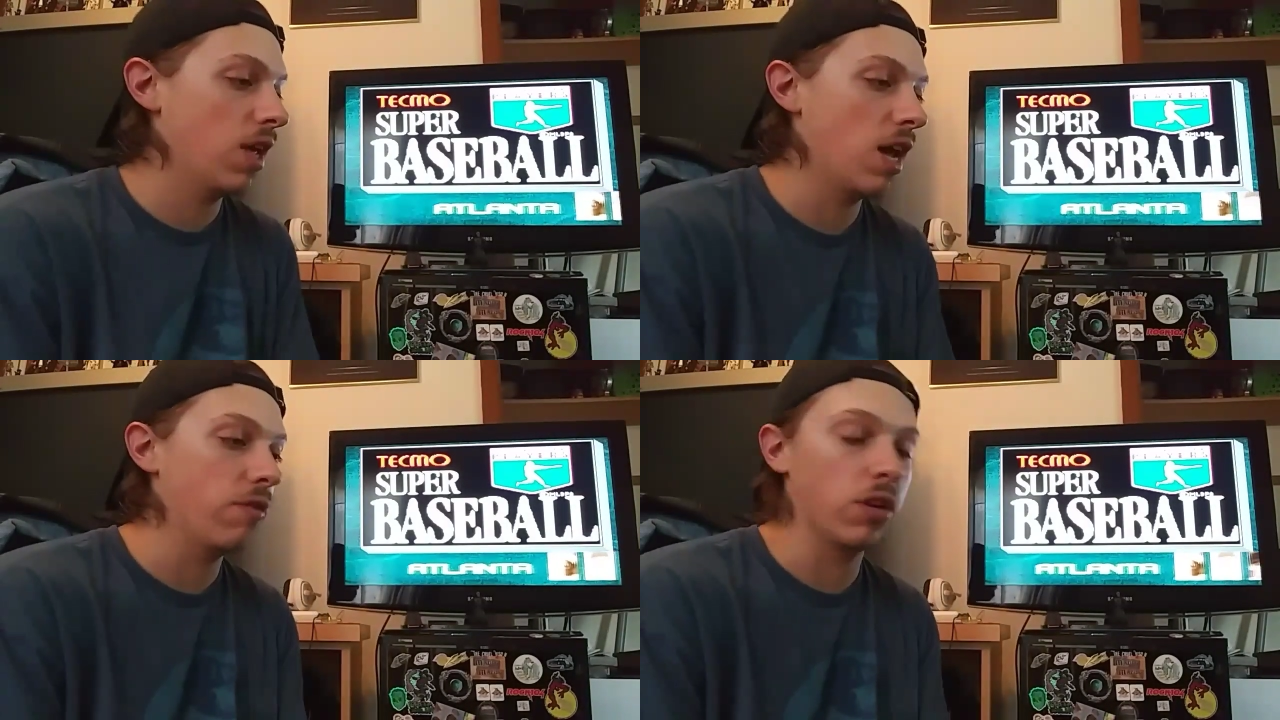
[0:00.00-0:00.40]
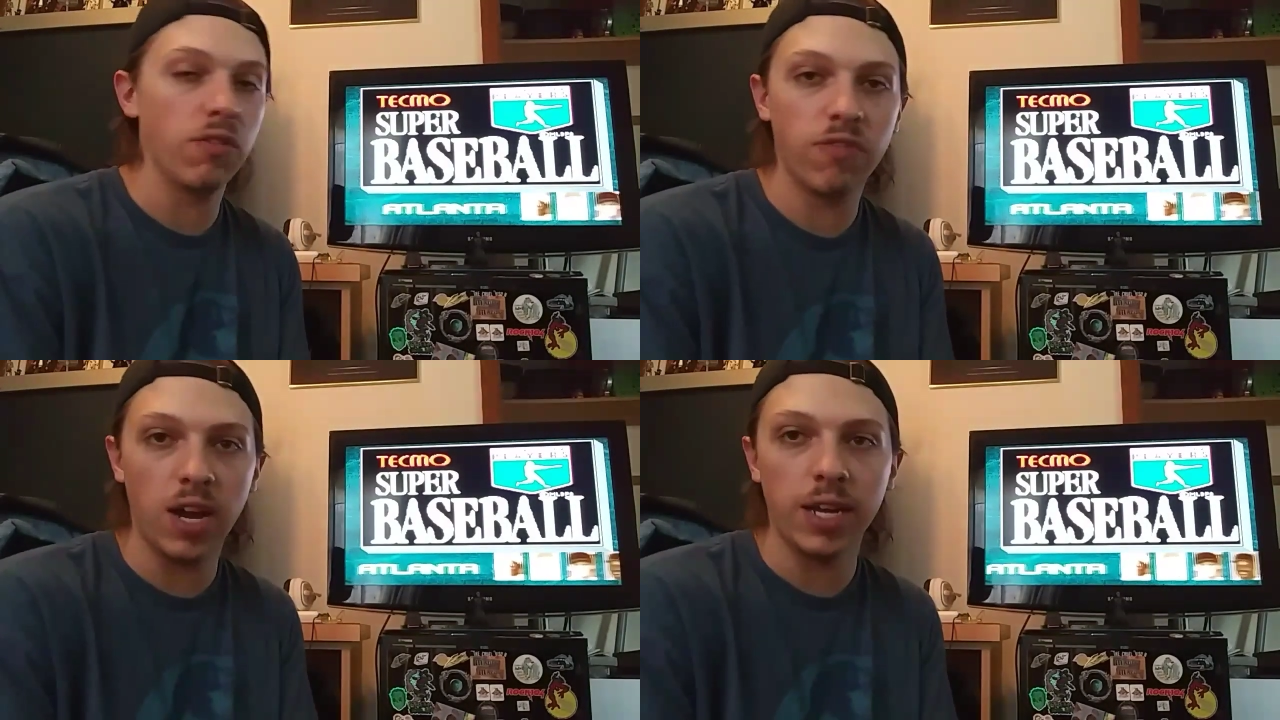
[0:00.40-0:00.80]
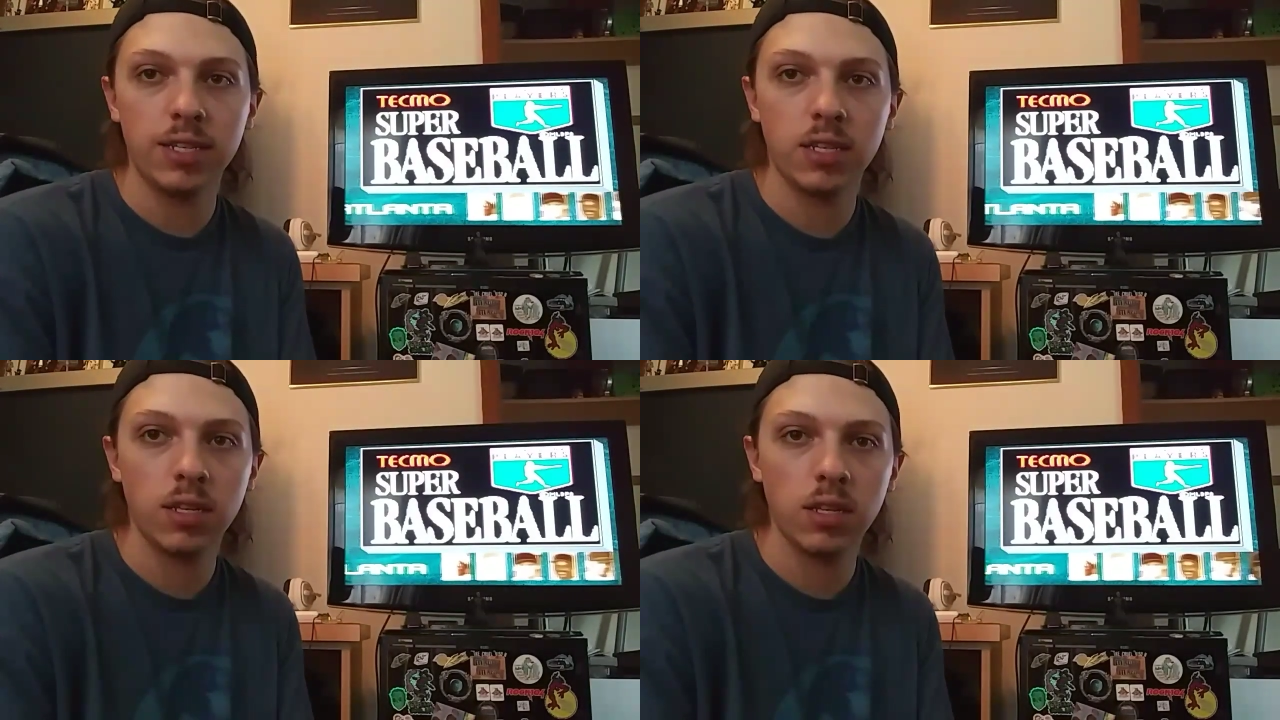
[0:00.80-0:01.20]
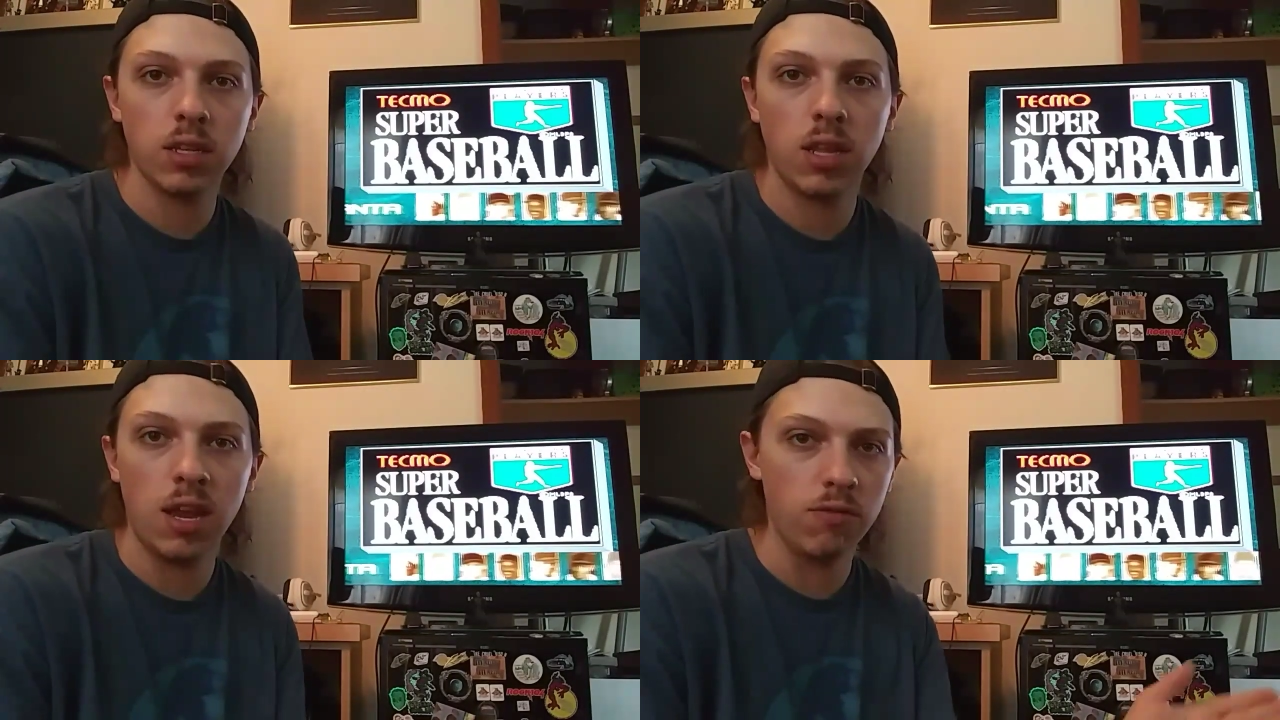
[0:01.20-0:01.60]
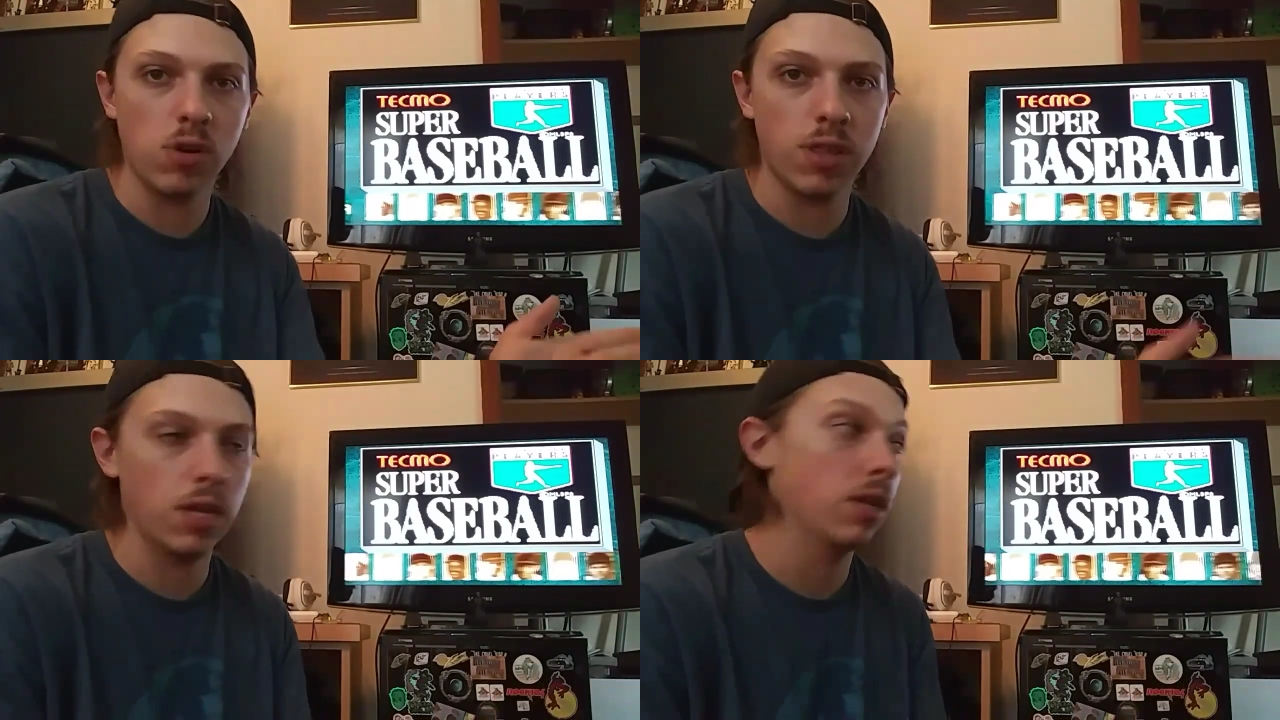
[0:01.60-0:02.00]
having to fight
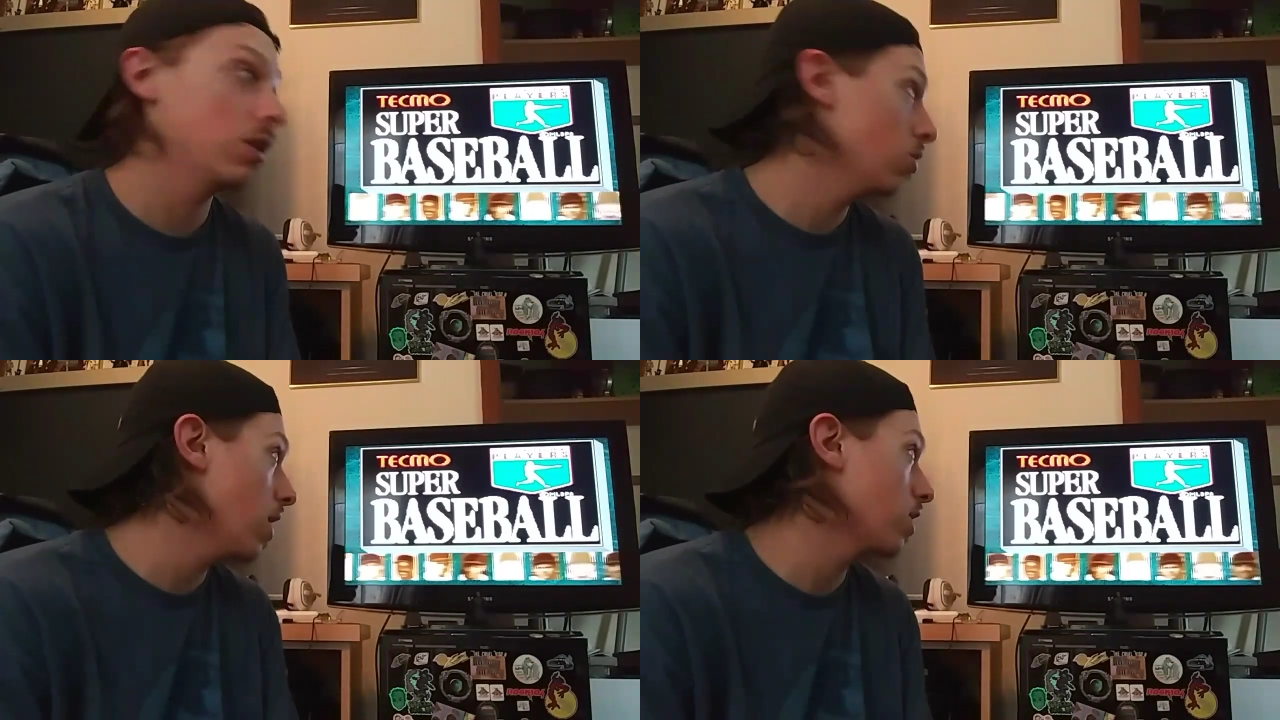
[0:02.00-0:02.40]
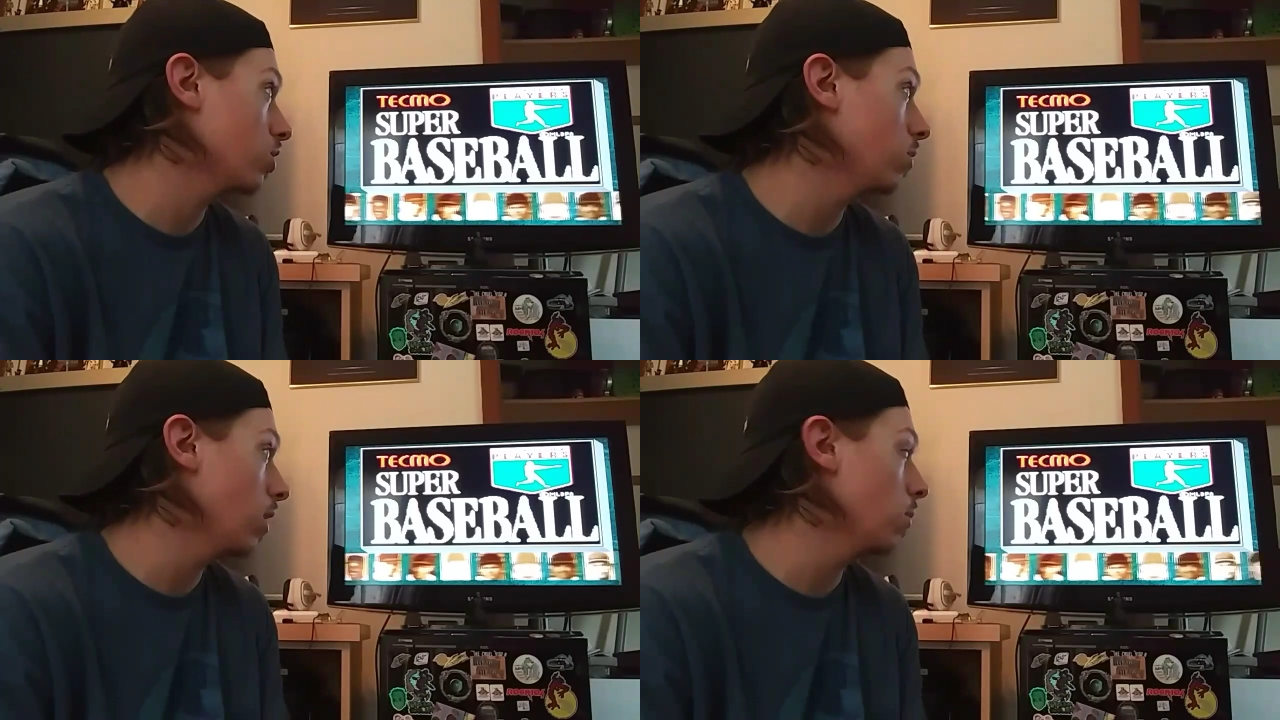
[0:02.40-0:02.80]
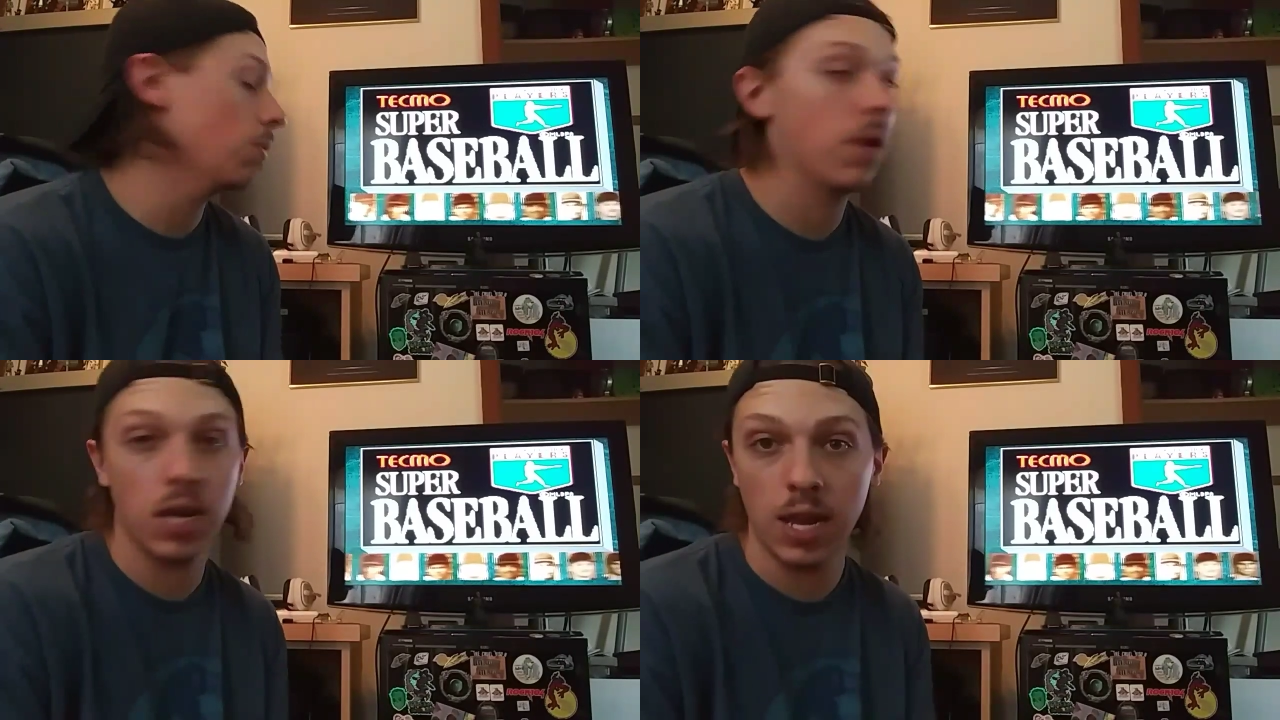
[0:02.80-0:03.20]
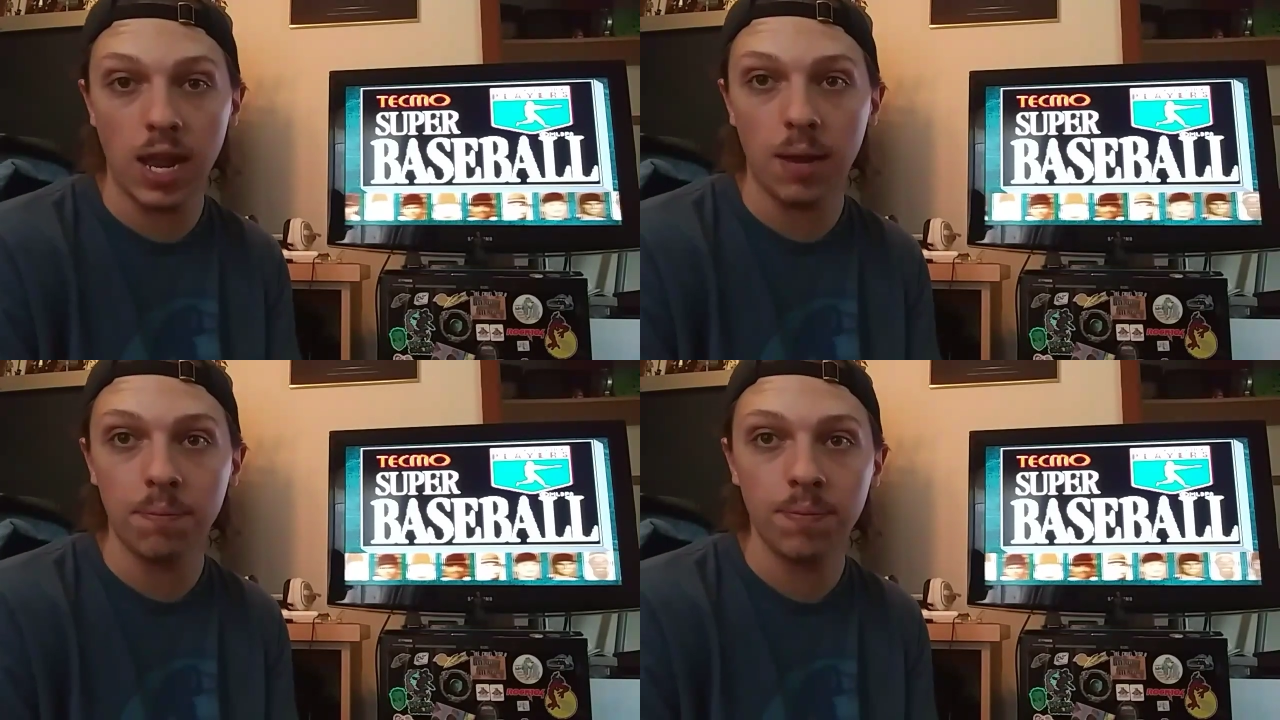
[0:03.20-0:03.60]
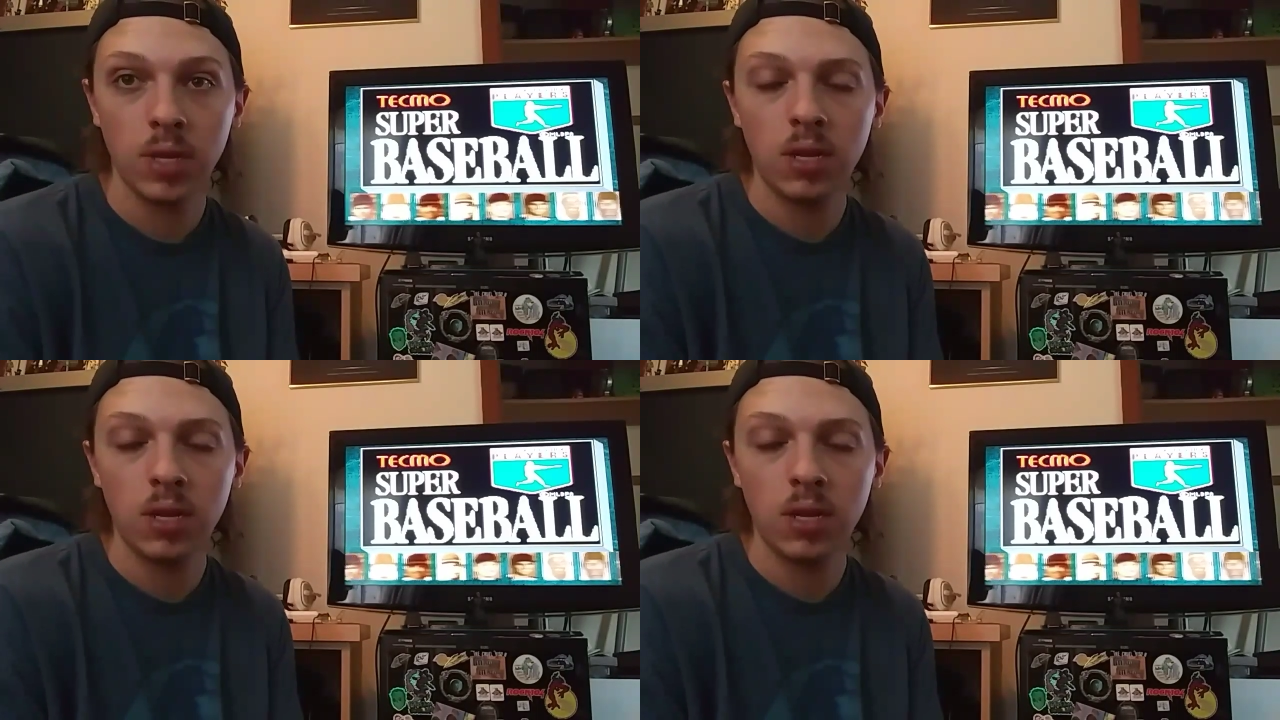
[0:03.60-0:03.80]
everything to actually be able to pick a game